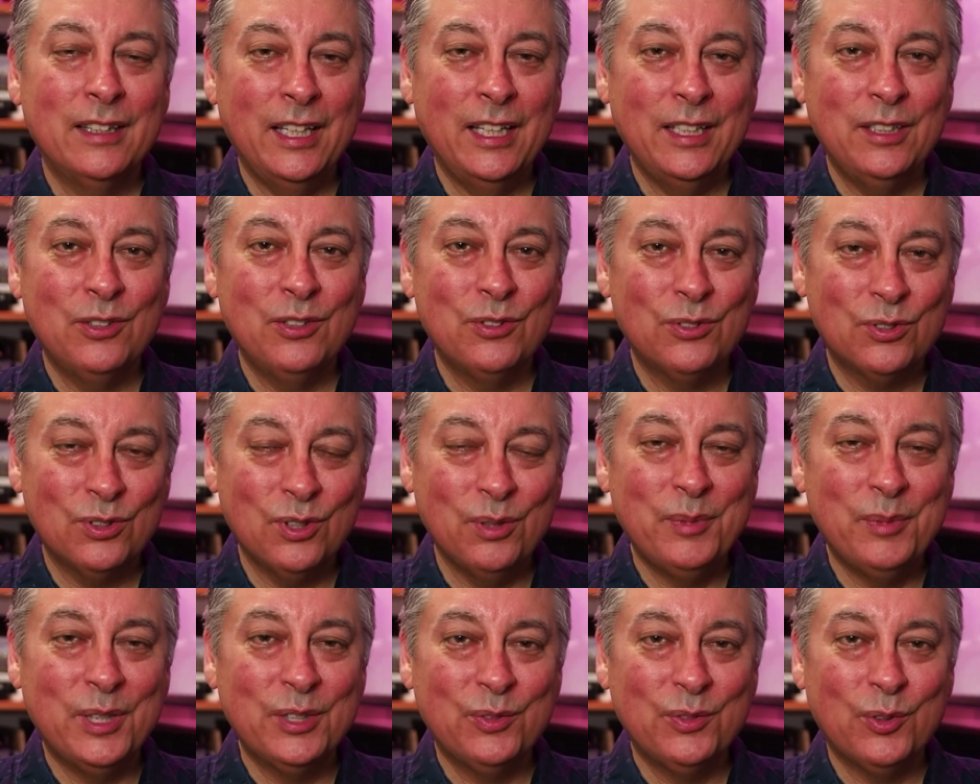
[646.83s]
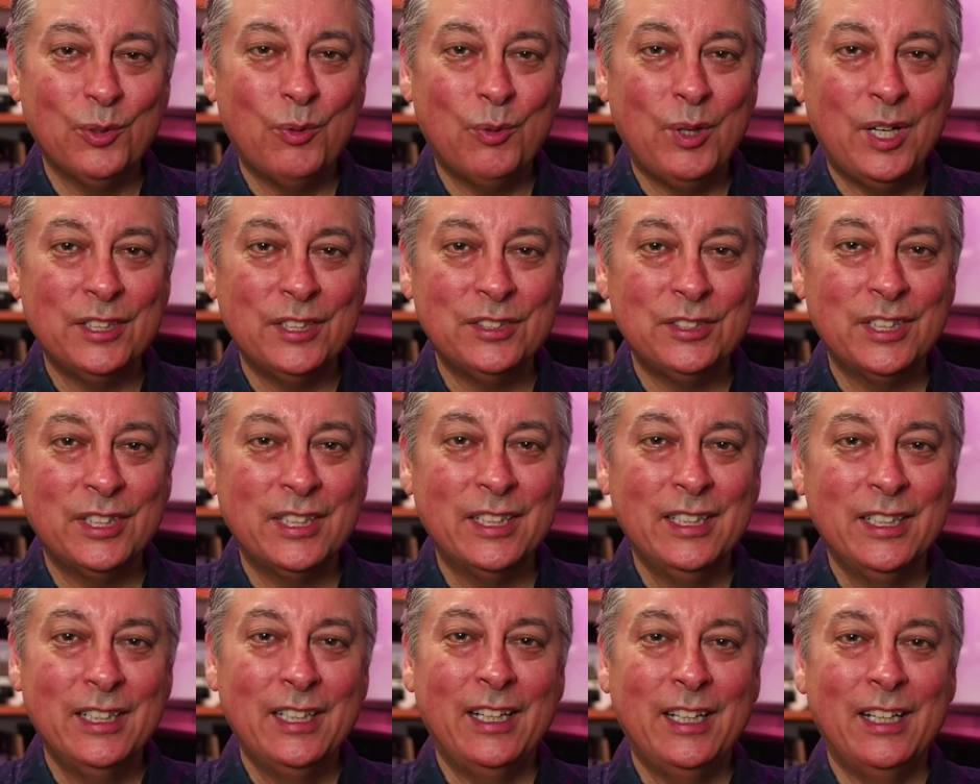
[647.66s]
Thank you so much for
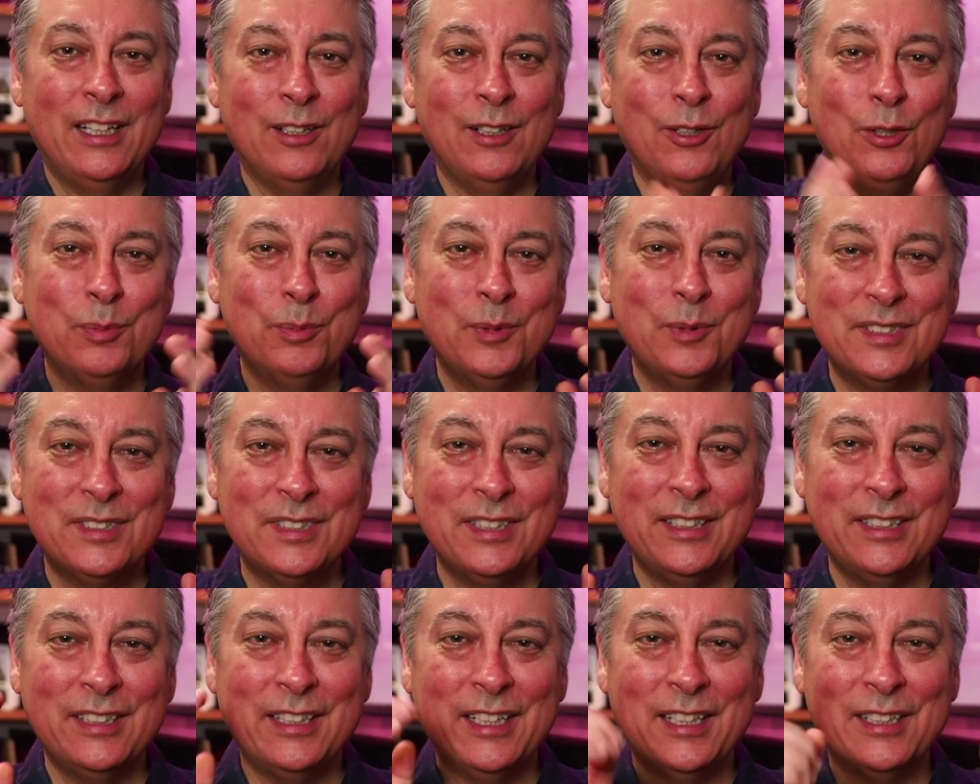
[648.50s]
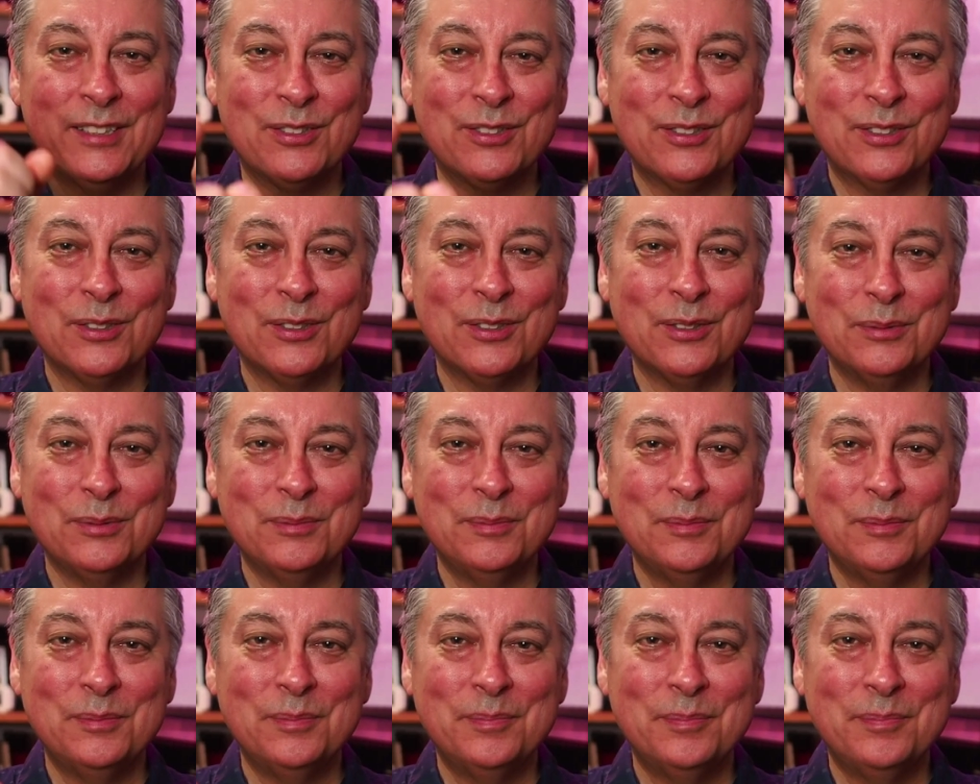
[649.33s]
watching, and I hope to see you again
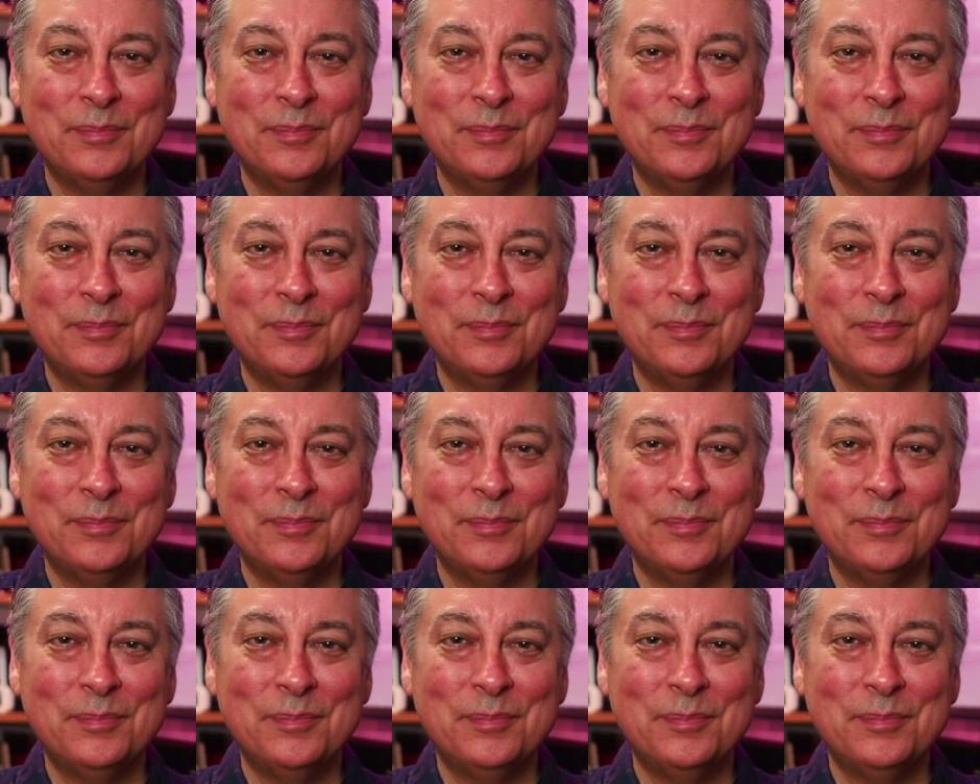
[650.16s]
soon.